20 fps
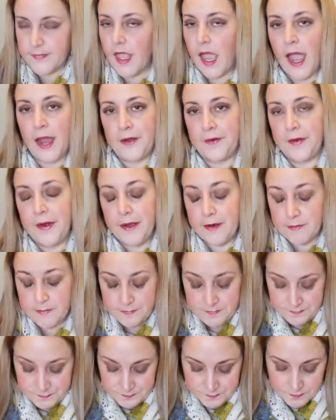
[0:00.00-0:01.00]
I don't know.
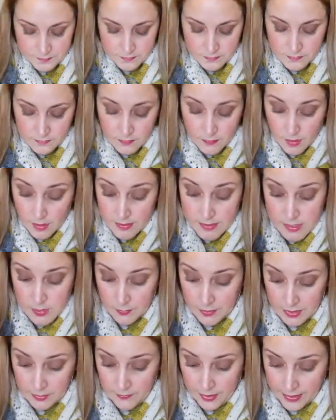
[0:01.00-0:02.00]

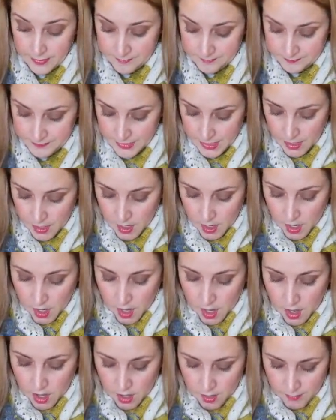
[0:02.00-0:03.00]
So anyway,
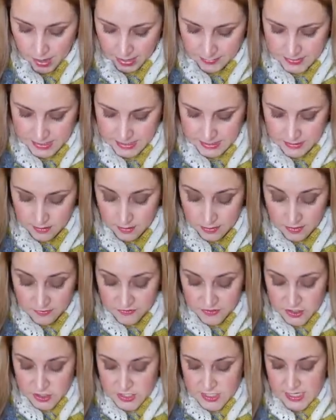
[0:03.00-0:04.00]
I'm still in the
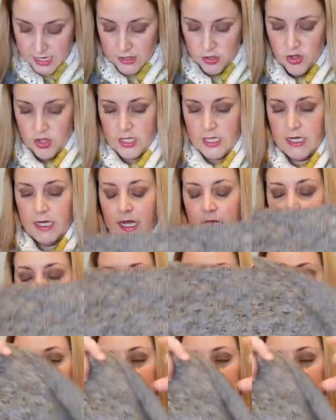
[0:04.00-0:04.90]
first section. It is